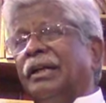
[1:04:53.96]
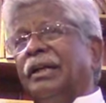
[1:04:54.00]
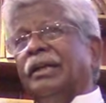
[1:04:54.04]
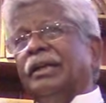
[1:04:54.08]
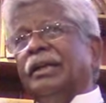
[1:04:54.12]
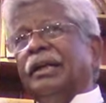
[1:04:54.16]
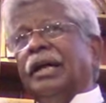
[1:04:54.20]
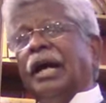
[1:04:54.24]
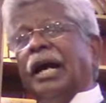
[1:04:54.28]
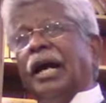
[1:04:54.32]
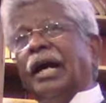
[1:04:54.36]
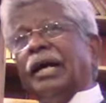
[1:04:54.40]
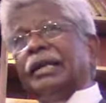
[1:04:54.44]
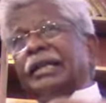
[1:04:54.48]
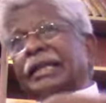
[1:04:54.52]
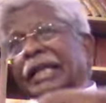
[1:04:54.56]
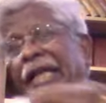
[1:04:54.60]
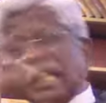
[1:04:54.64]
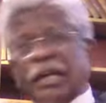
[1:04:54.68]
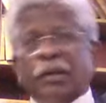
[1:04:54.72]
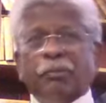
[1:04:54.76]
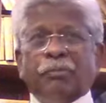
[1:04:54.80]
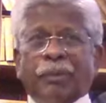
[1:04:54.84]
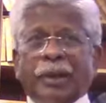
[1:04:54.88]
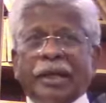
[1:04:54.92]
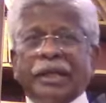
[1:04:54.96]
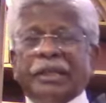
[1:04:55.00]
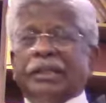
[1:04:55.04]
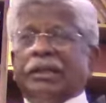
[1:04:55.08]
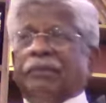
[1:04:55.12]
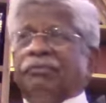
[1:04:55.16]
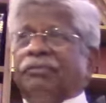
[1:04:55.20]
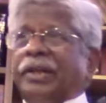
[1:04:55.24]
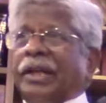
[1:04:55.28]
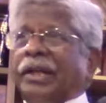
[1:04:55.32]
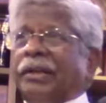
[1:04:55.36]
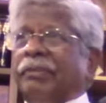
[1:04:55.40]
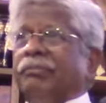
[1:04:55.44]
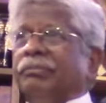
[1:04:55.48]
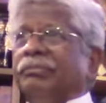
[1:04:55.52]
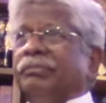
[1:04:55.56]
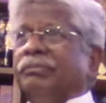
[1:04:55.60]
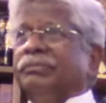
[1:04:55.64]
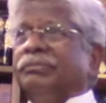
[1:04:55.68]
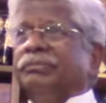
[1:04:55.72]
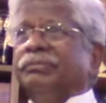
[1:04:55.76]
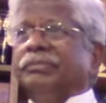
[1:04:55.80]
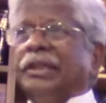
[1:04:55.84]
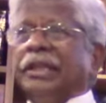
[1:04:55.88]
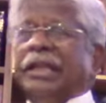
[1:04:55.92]
offense. at any
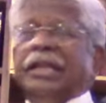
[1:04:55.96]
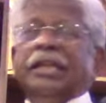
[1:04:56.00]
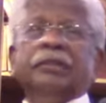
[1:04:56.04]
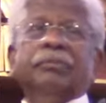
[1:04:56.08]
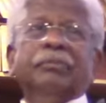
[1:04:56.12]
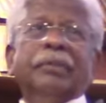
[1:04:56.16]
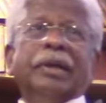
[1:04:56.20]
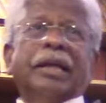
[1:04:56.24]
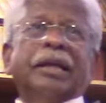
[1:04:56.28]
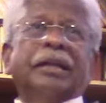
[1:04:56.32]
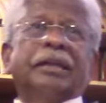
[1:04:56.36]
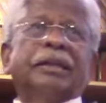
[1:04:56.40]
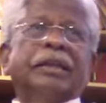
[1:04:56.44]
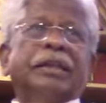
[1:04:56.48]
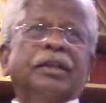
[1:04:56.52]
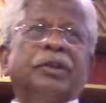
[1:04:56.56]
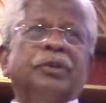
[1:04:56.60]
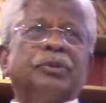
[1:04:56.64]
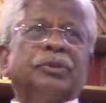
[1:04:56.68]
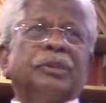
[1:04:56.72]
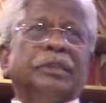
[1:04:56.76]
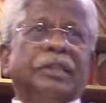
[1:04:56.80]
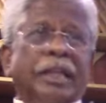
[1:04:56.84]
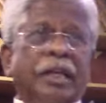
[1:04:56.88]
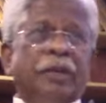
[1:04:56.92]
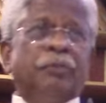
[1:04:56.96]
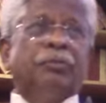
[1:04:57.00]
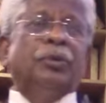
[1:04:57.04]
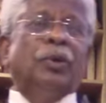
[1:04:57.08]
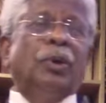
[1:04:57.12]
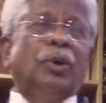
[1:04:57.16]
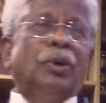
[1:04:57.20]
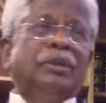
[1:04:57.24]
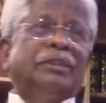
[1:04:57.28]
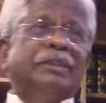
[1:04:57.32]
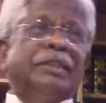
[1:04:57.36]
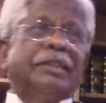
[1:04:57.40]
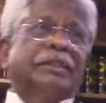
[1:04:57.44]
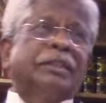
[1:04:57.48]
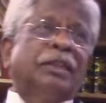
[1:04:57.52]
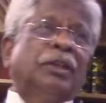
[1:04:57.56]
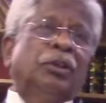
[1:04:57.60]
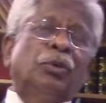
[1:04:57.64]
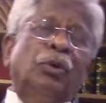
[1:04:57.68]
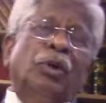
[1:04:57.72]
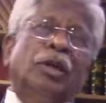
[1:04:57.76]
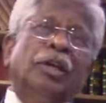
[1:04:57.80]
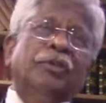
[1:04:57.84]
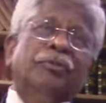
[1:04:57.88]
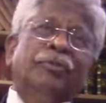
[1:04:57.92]
point of time, he is made an accused.
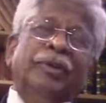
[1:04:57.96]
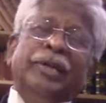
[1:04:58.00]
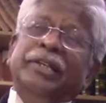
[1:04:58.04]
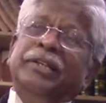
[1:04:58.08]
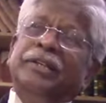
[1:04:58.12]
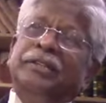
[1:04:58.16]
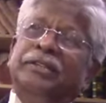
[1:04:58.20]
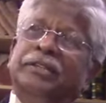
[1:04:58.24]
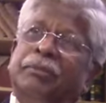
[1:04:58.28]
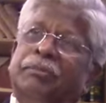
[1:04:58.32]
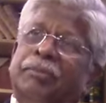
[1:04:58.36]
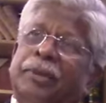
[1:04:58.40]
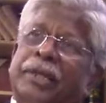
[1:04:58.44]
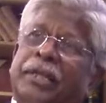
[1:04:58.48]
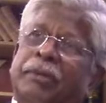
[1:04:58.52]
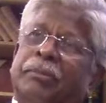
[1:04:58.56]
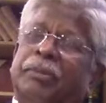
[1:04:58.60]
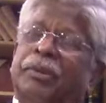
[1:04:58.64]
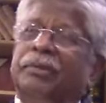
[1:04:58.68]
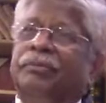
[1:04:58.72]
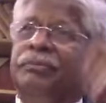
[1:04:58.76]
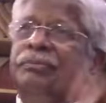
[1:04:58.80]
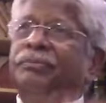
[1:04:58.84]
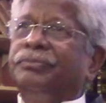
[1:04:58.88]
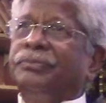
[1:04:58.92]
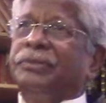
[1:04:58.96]
Therefore, Section 25 is